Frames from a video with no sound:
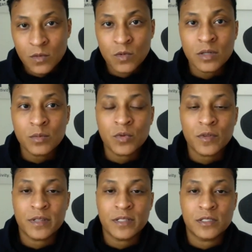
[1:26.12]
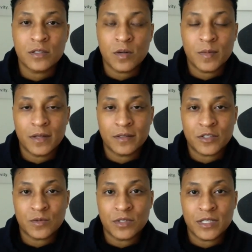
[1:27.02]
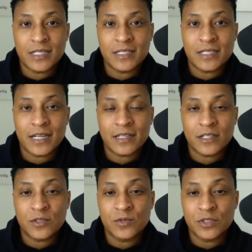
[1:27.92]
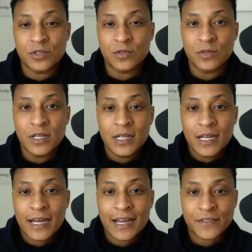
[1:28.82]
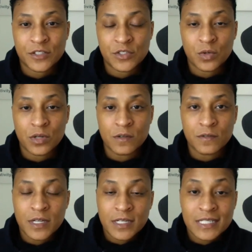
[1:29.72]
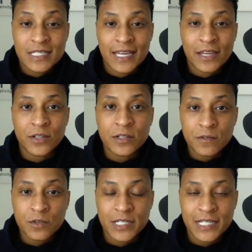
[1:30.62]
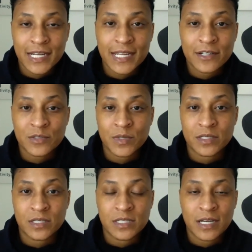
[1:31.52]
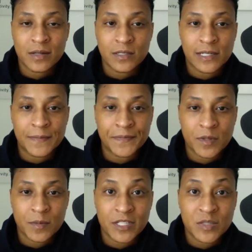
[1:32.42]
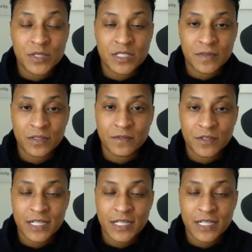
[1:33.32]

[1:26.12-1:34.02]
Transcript: One important thing to note about this one is that you do have to sort of scale it for a tiny house because it's not made specifically for